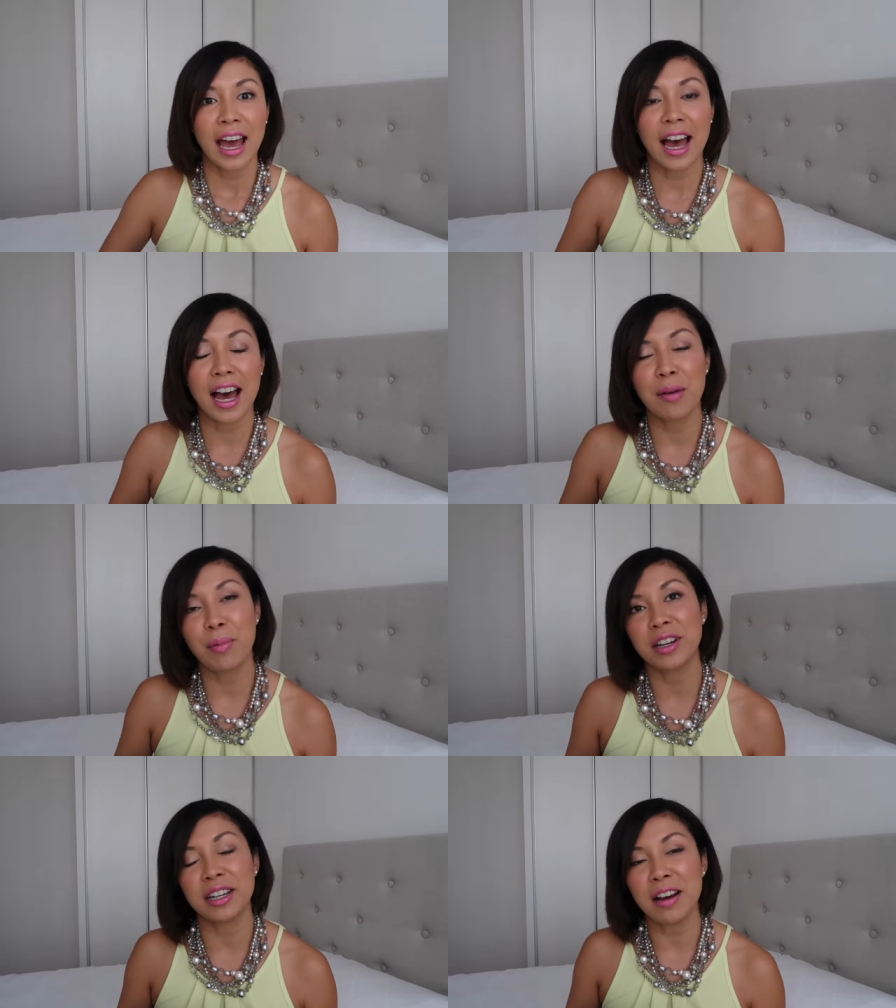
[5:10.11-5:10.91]
Uh,
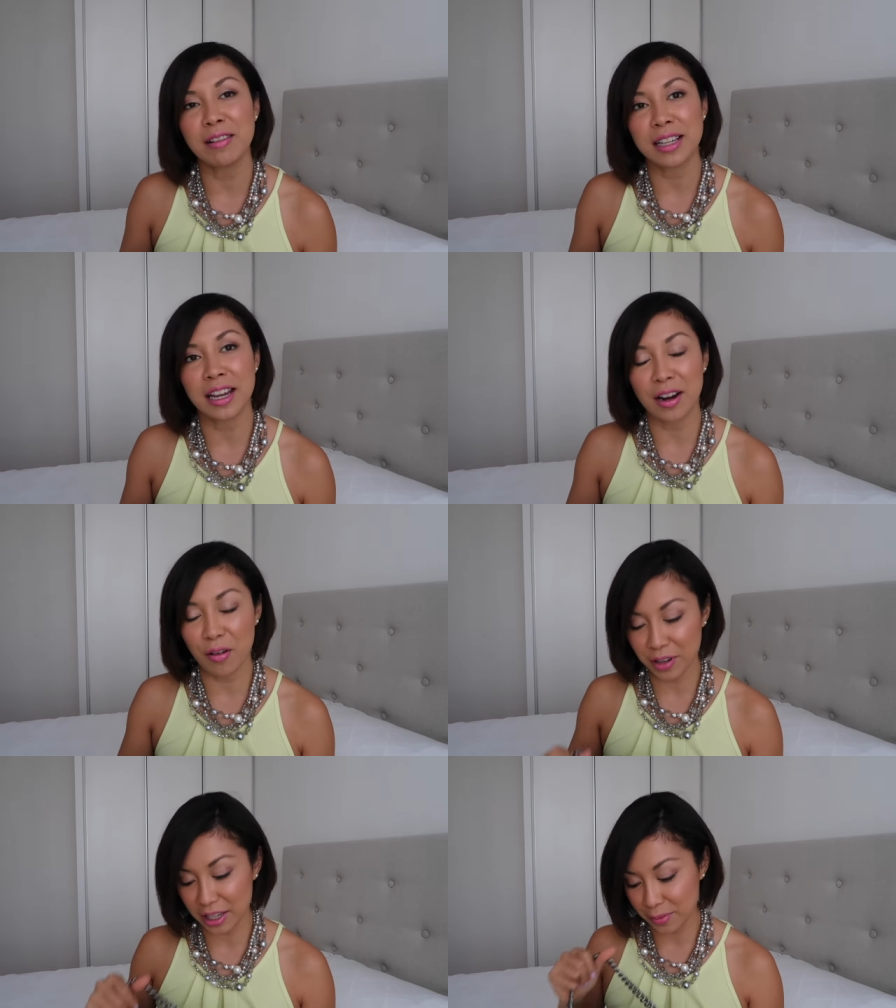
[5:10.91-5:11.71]
but the downside
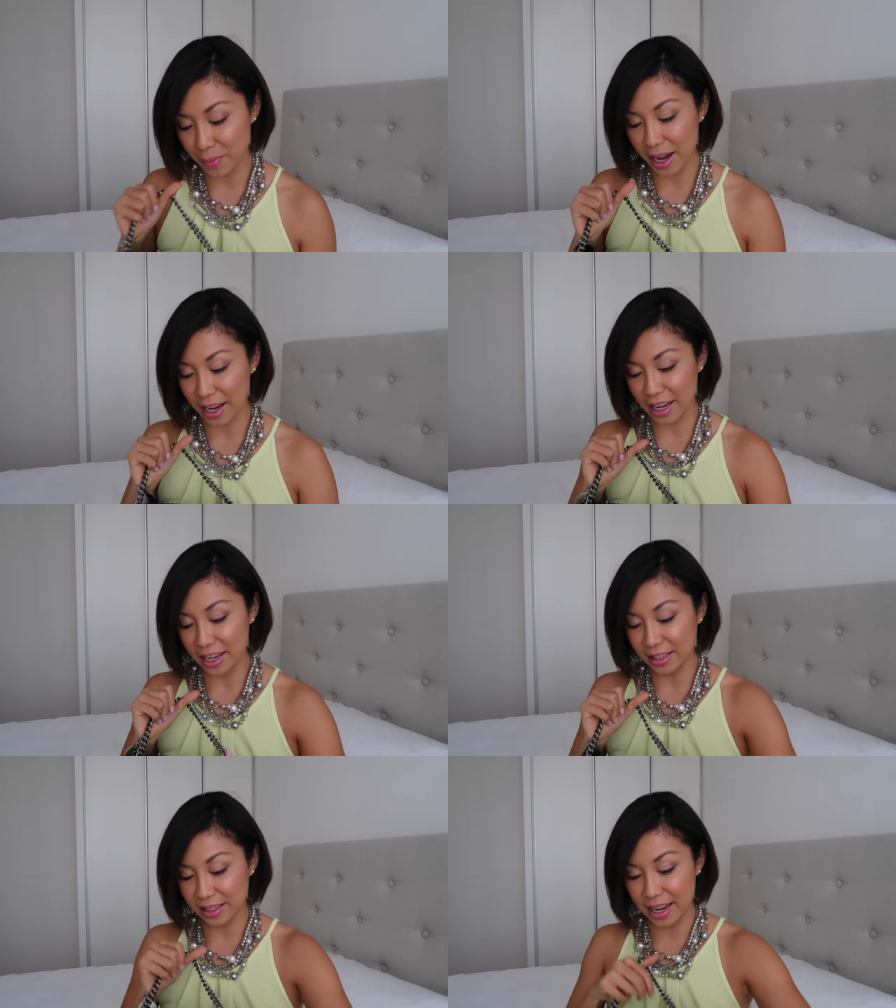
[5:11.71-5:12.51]
of this bag
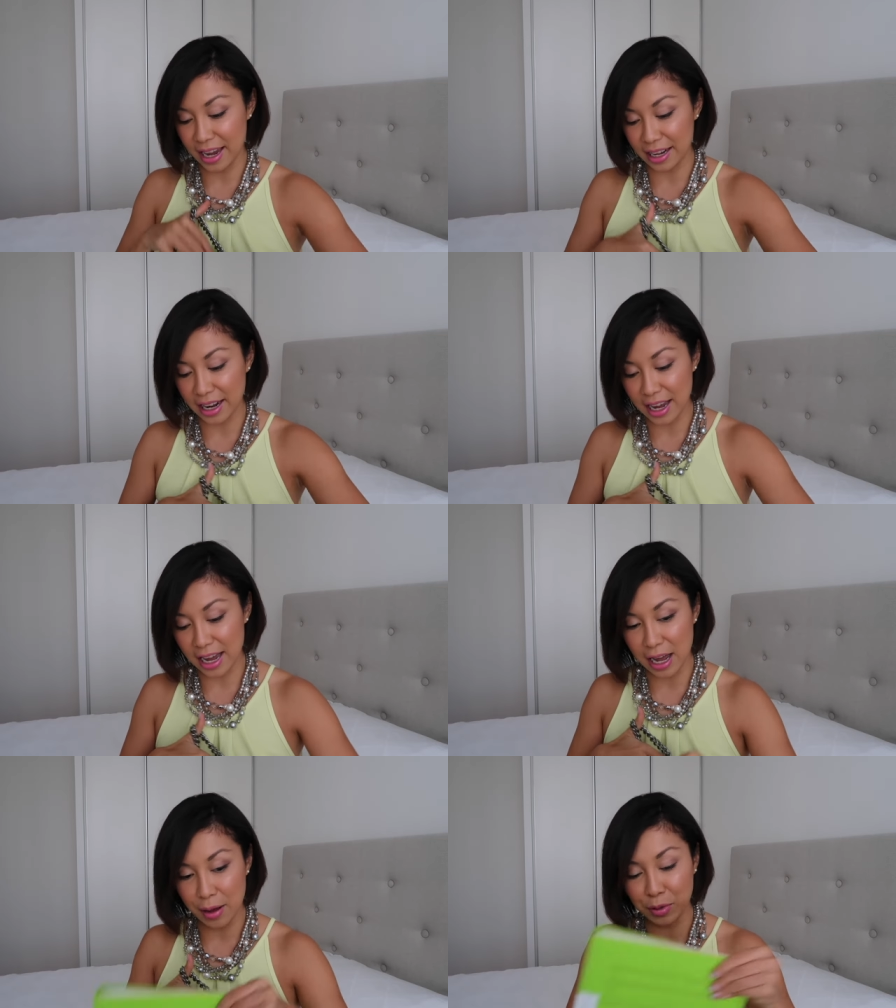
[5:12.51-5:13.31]
is that
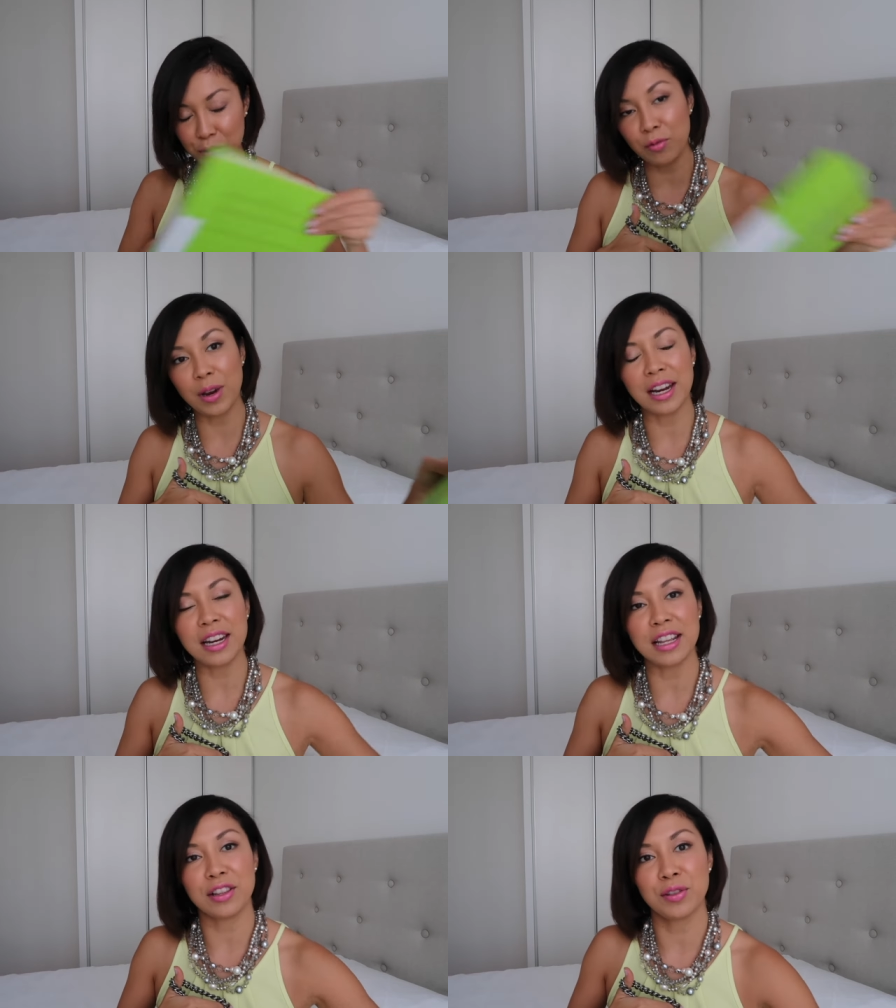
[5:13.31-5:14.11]
uh, you really
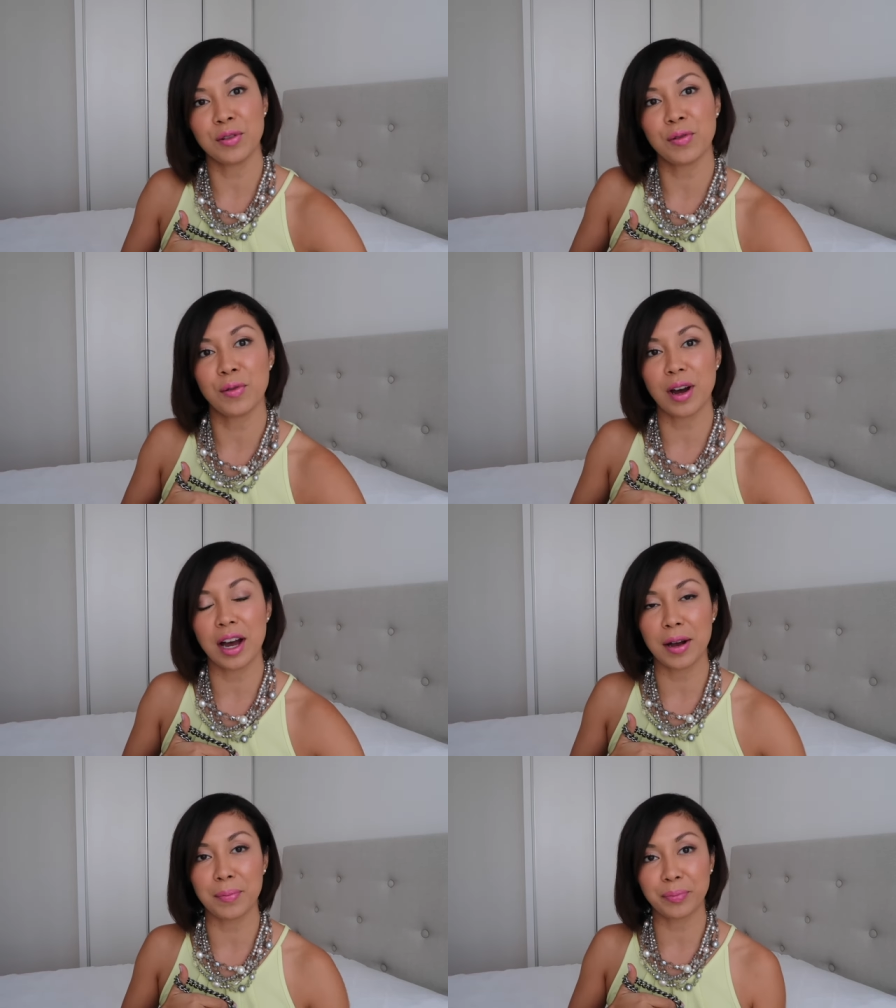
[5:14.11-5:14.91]
need to
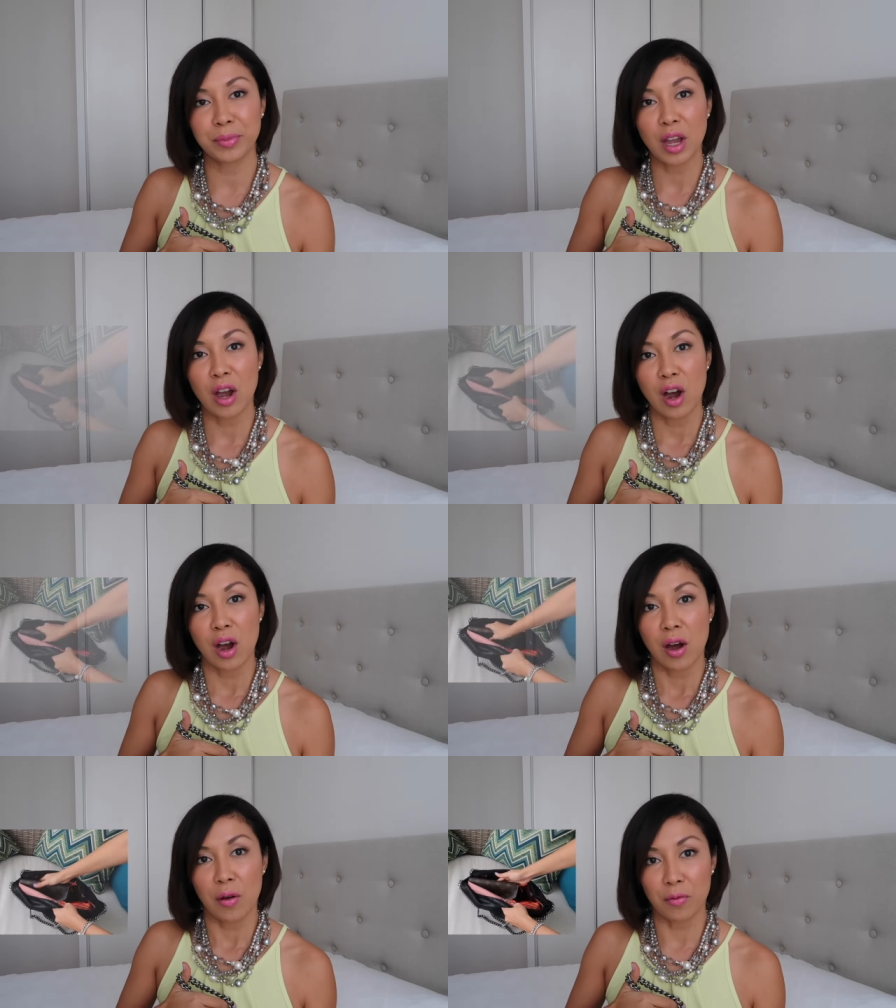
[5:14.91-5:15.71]
um,
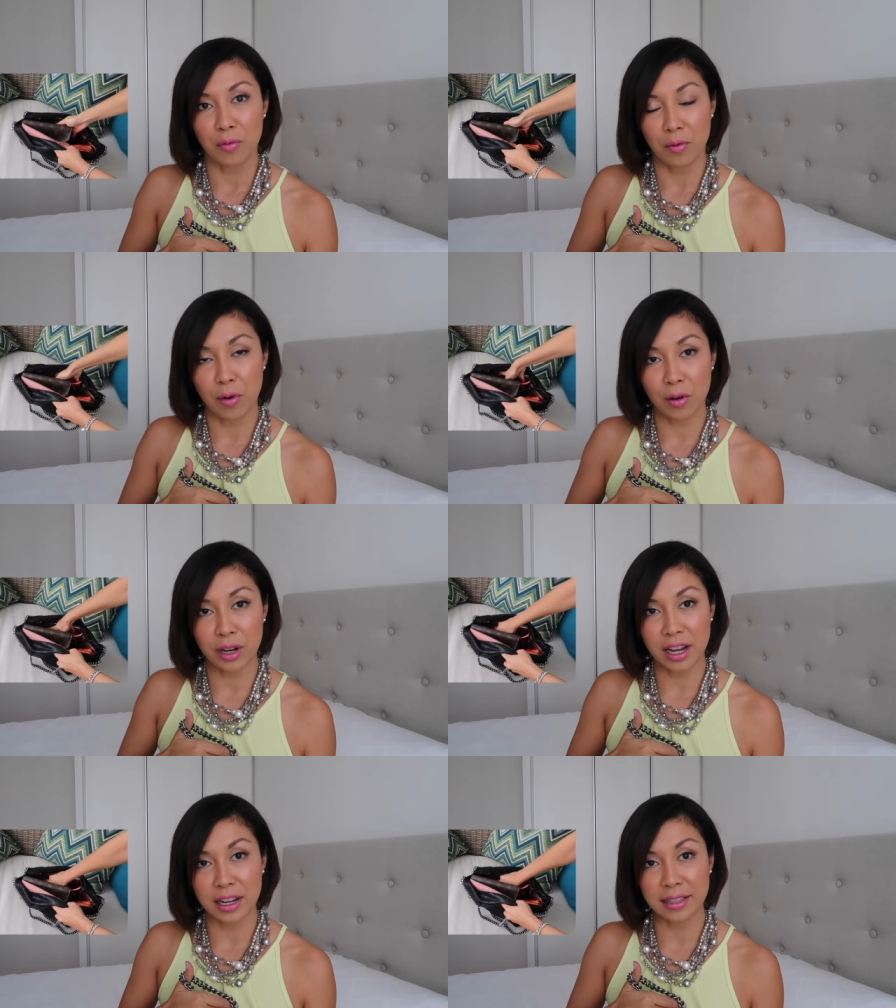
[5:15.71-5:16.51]

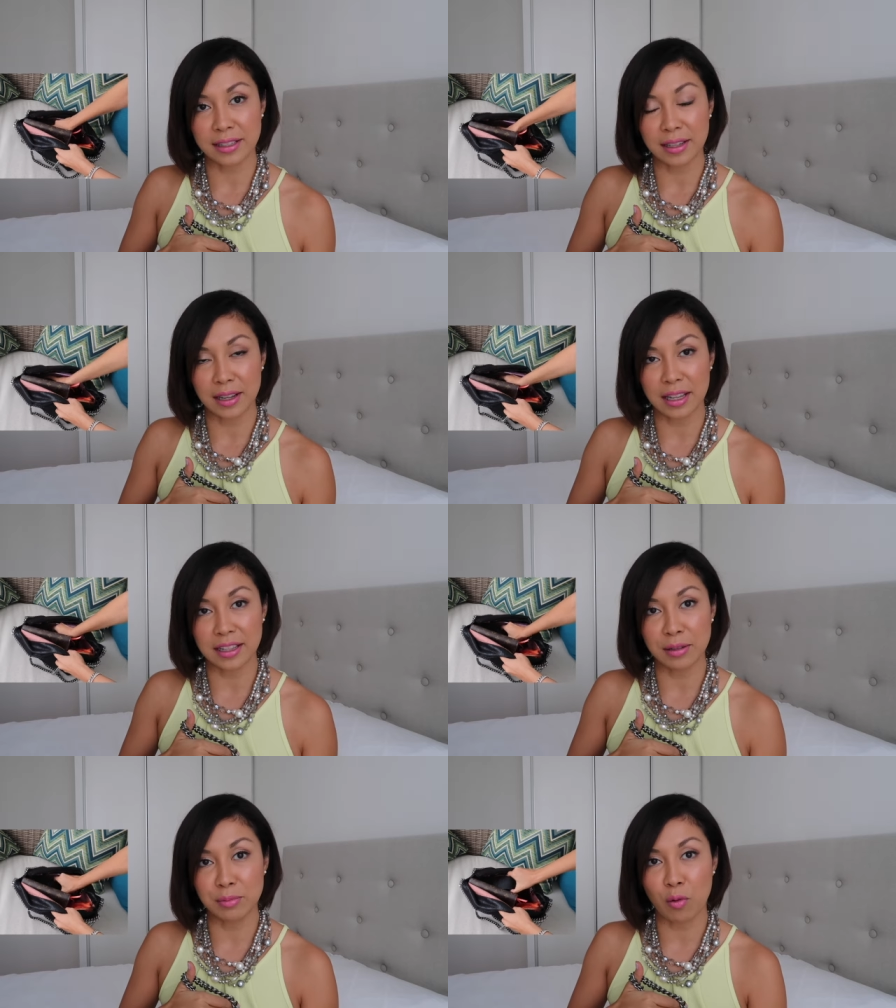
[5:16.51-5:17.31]
organize
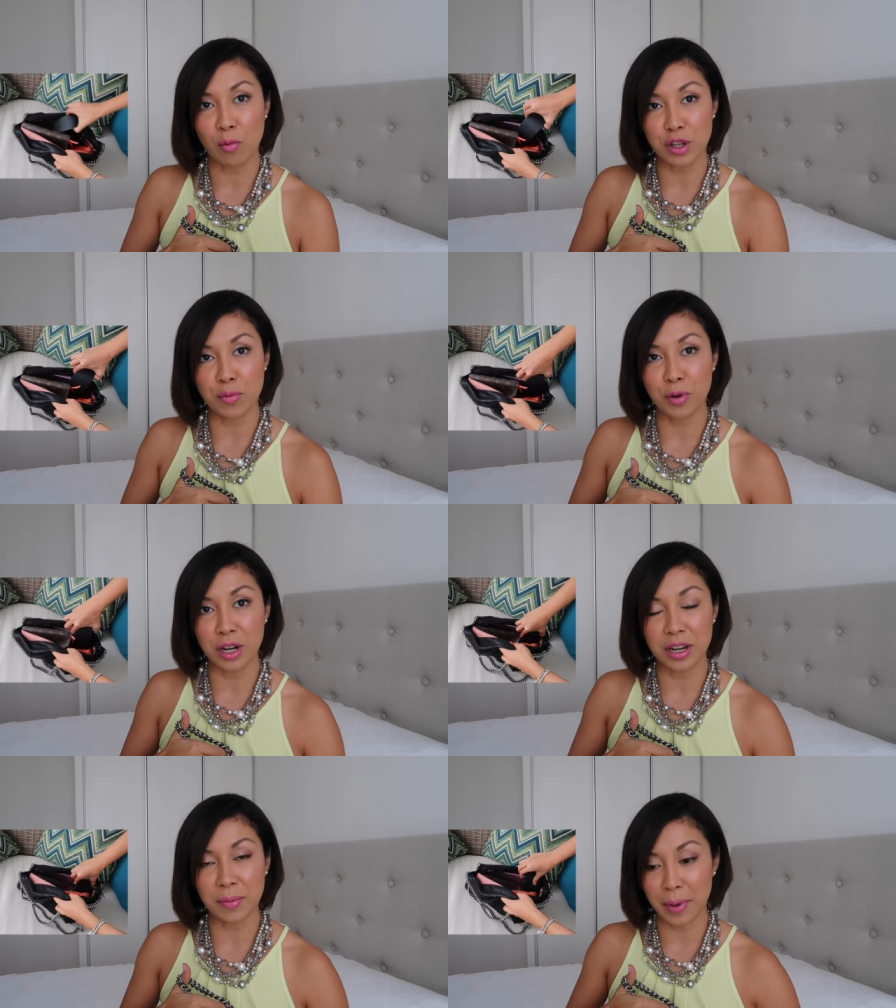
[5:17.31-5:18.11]
in terms of what you put
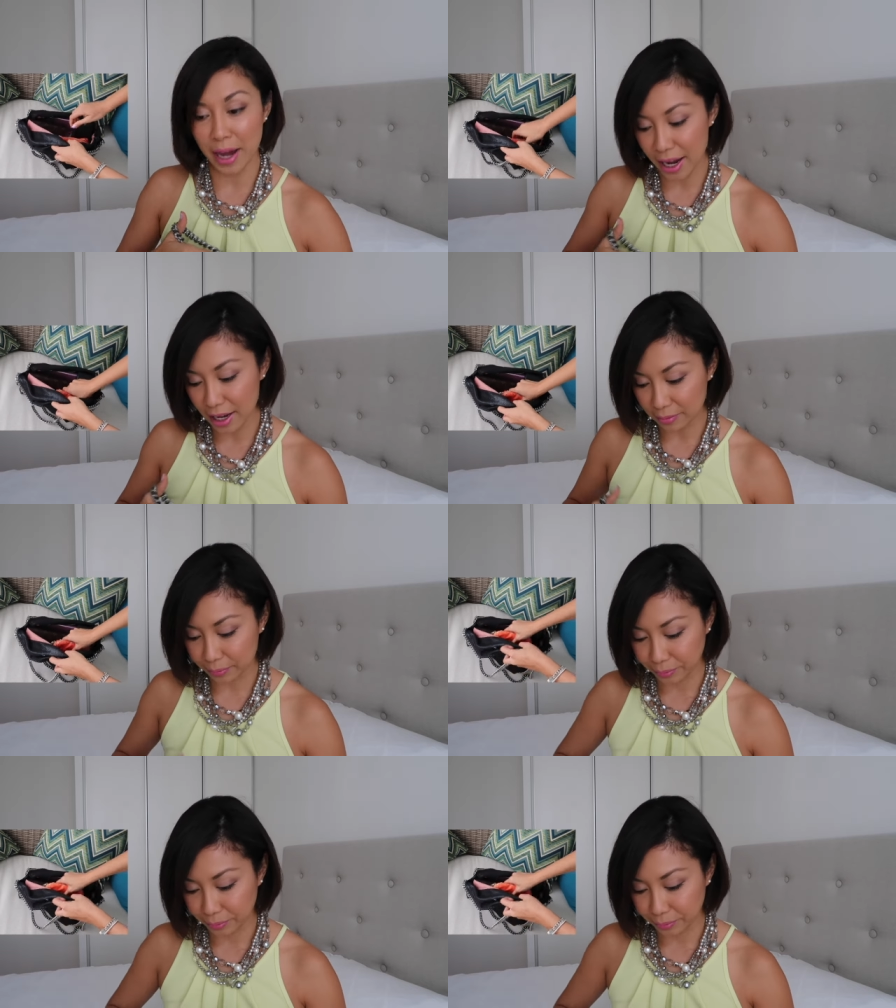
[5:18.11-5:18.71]
in the bag,